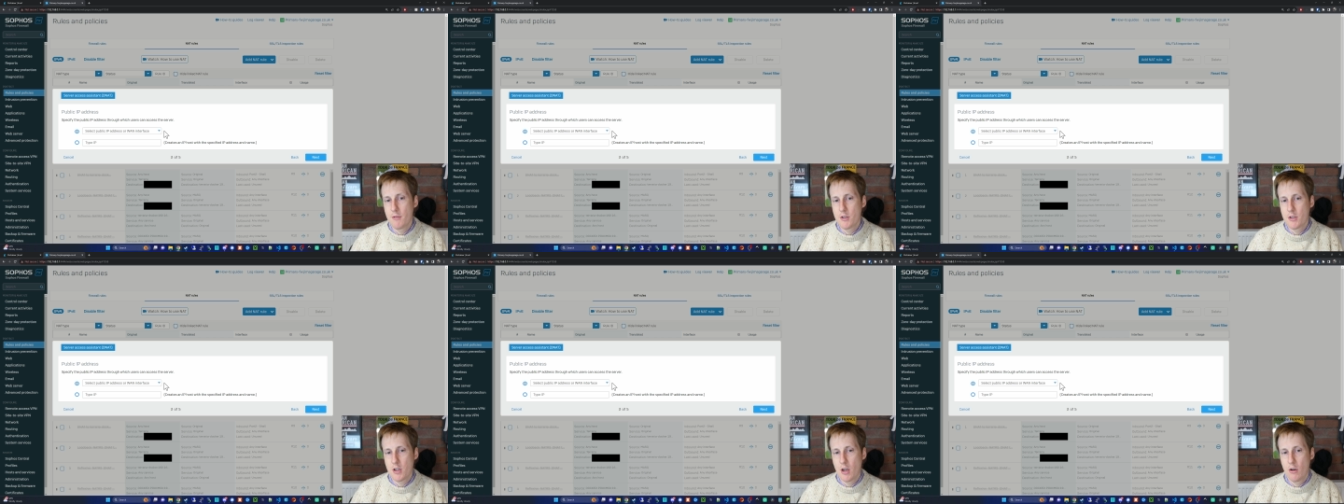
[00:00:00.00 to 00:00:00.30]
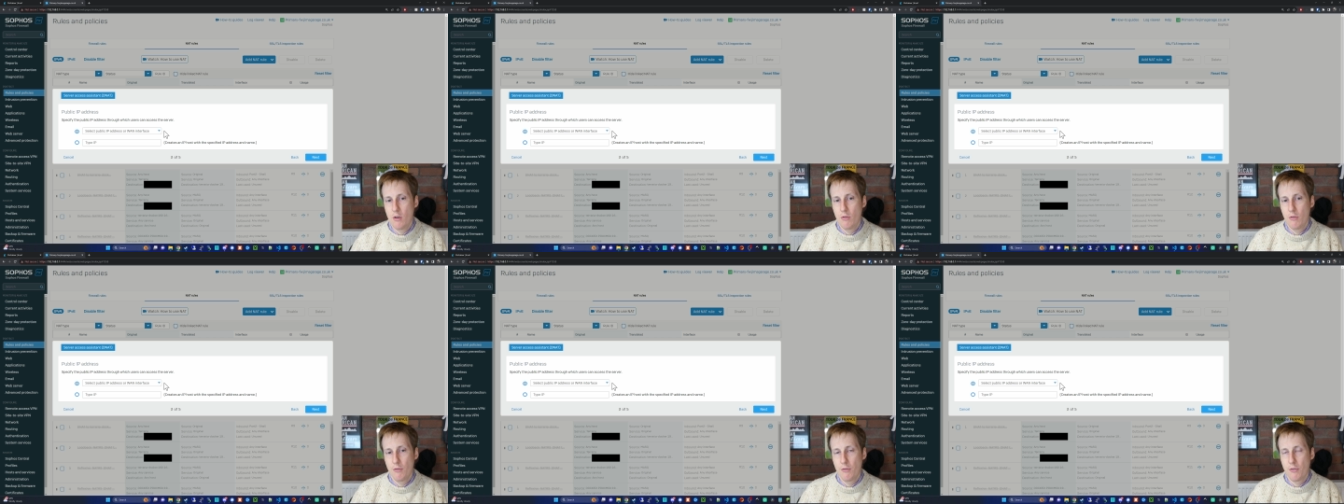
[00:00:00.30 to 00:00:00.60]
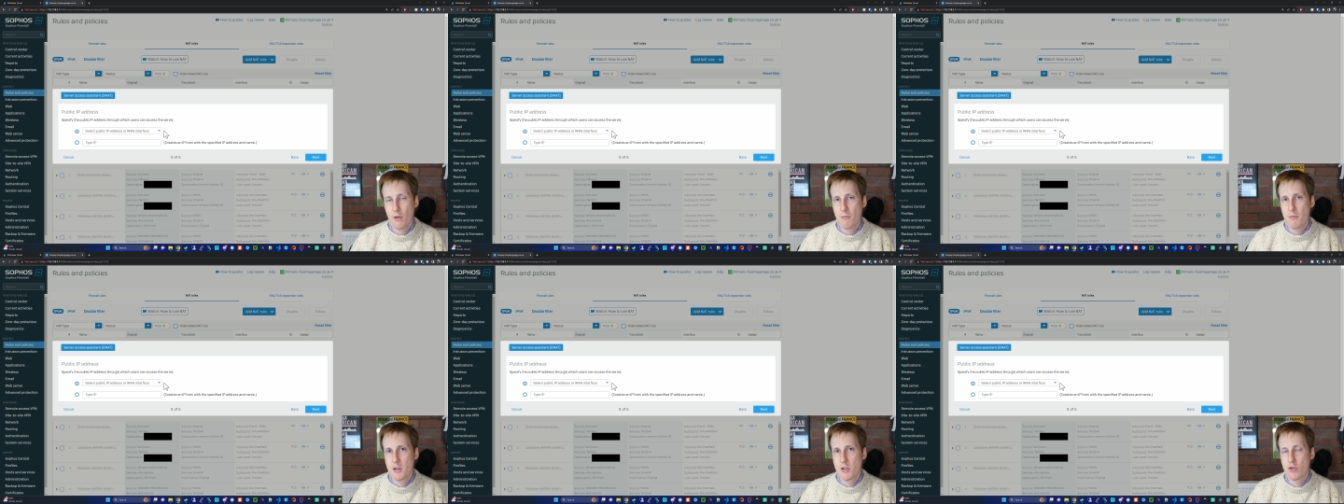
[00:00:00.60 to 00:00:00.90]
So
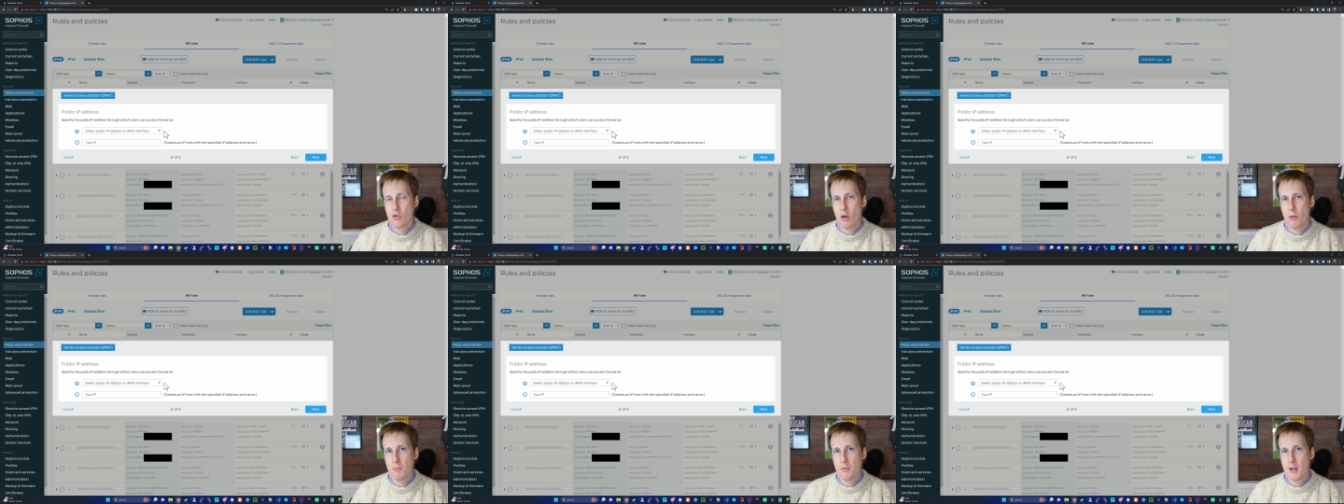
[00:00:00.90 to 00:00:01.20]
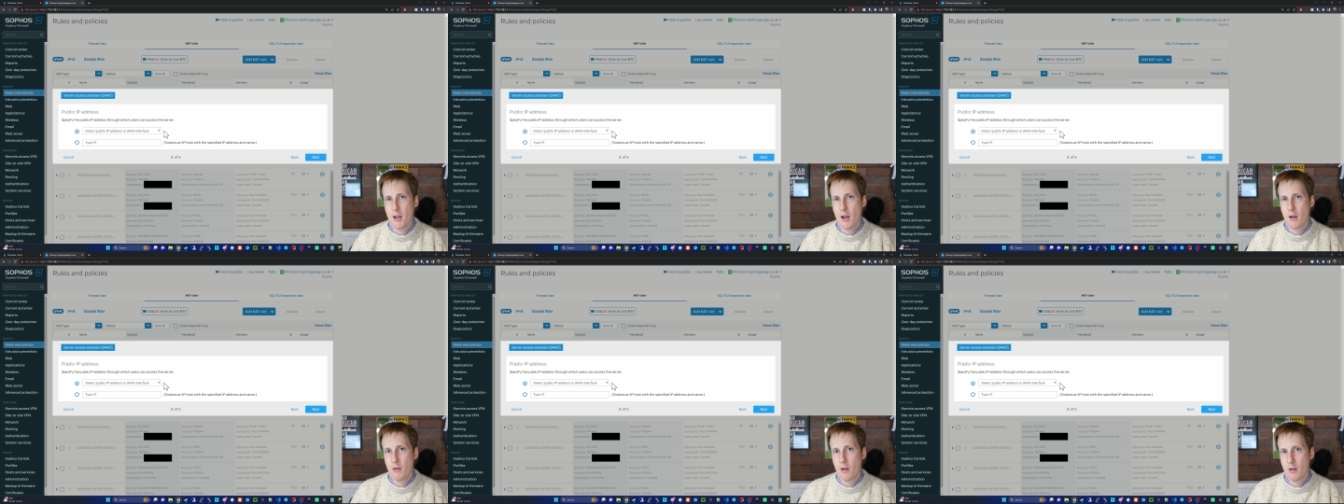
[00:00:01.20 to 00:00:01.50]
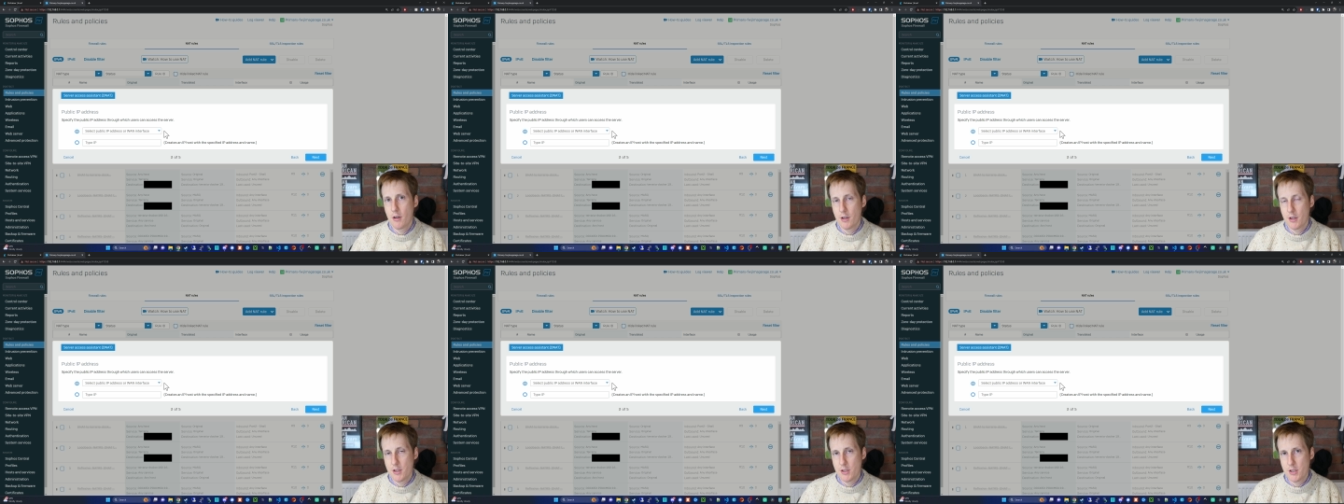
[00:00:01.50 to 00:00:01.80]
from this drop down,
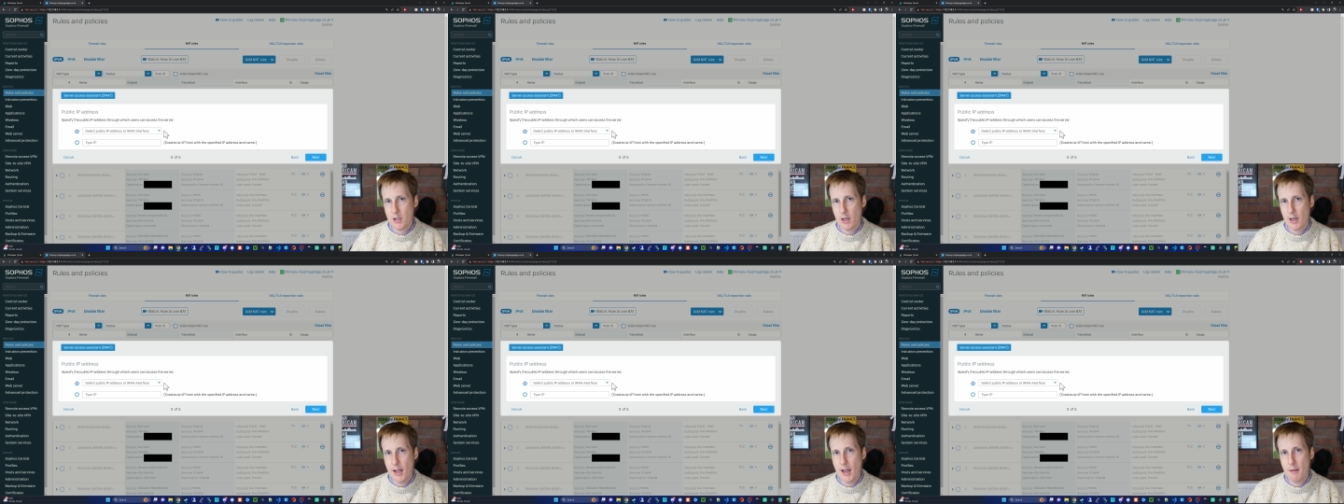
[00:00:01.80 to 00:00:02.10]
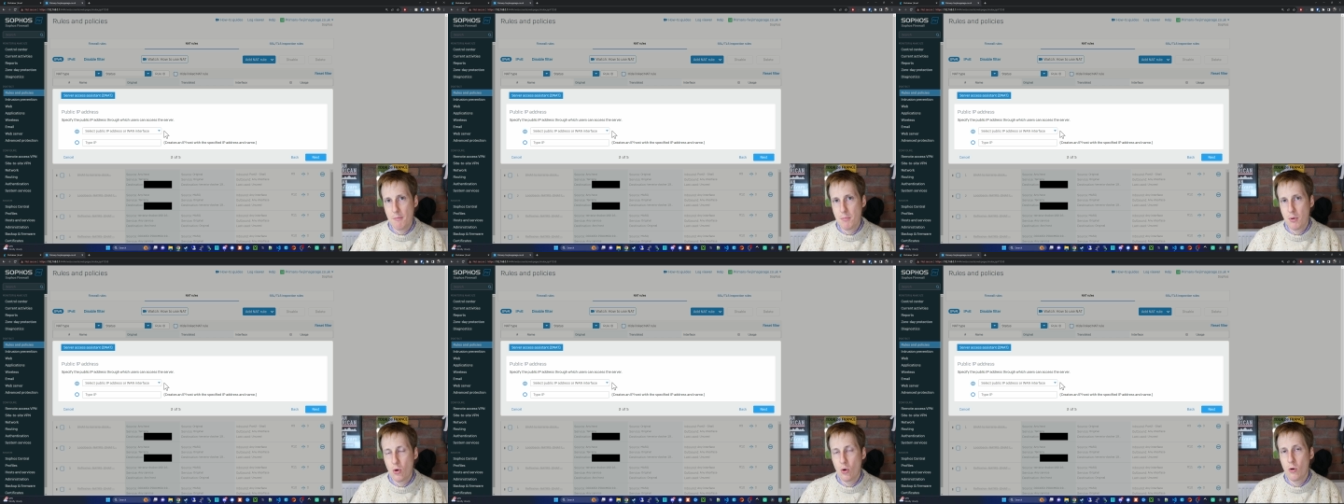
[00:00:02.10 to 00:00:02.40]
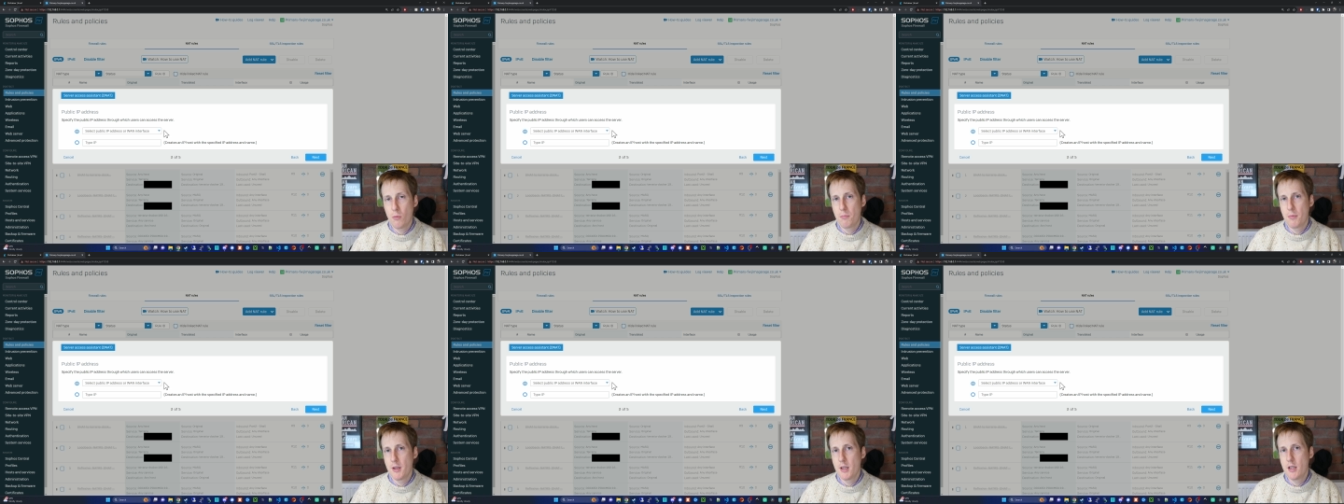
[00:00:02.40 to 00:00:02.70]
I'm going to select
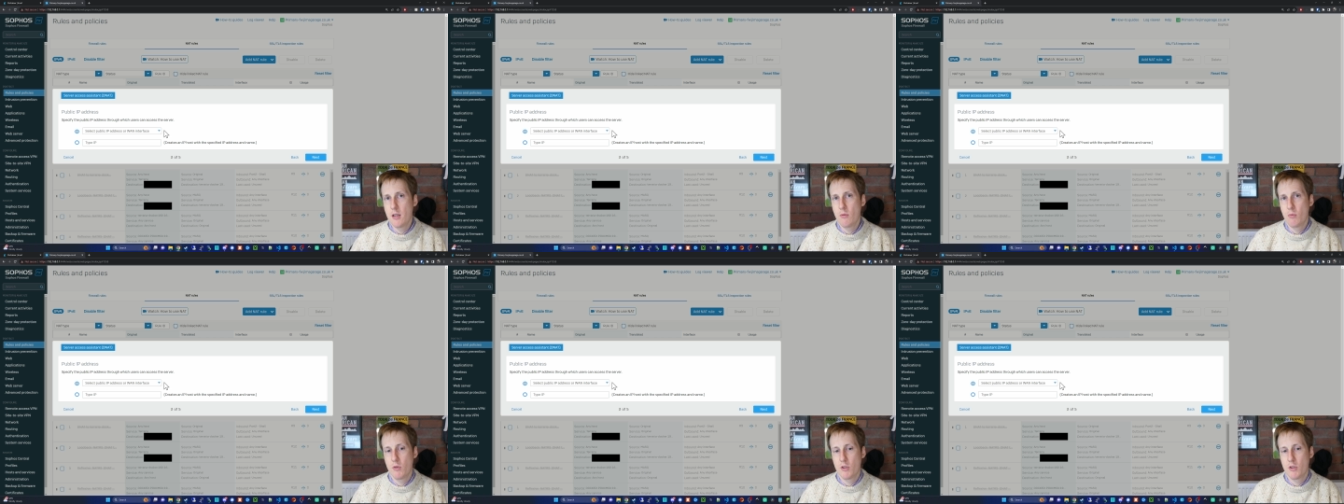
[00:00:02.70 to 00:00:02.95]
port B,